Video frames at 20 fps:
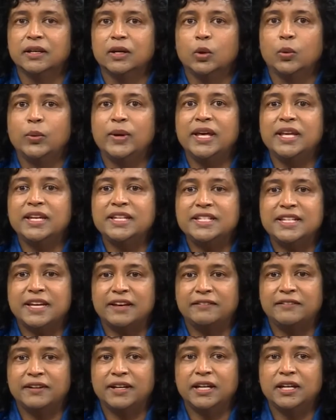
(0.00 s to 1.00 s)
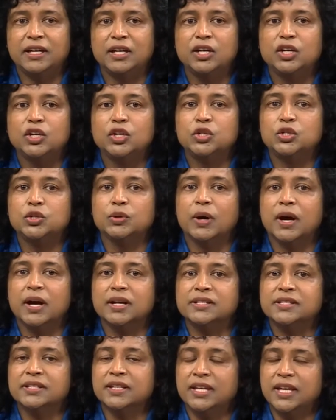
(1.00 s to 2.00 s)
We endeavor to
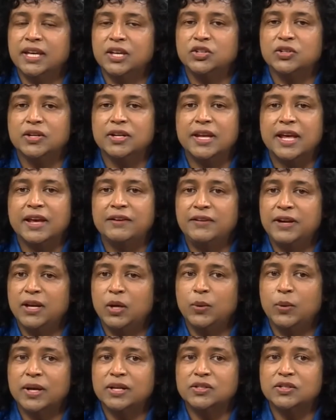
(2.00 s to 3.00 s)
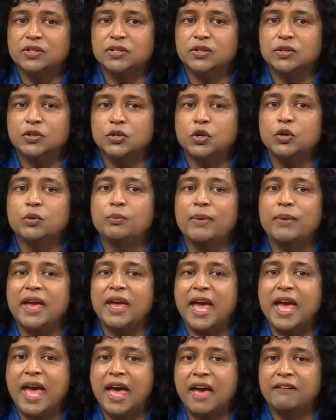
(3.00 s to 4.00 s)
answer each and every question you
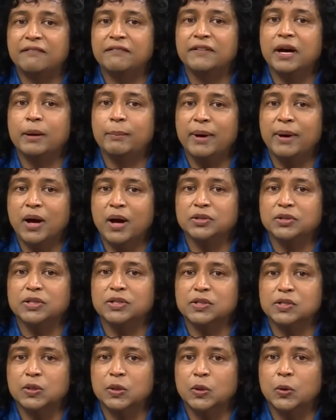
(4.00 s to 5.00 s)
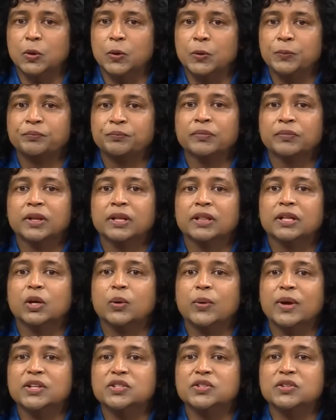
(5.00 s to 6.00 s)
may have about this law, the
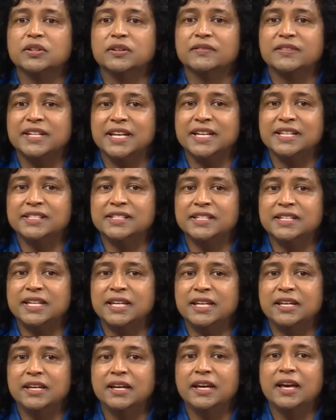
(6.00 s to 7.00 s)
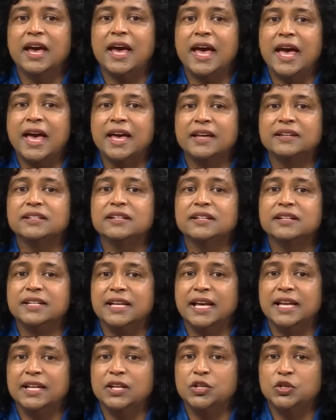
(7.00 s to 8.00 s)
question of destiny and
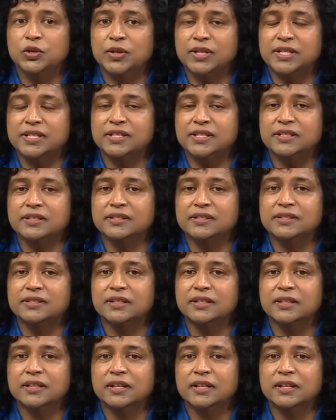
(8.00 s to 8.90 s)
daily choices.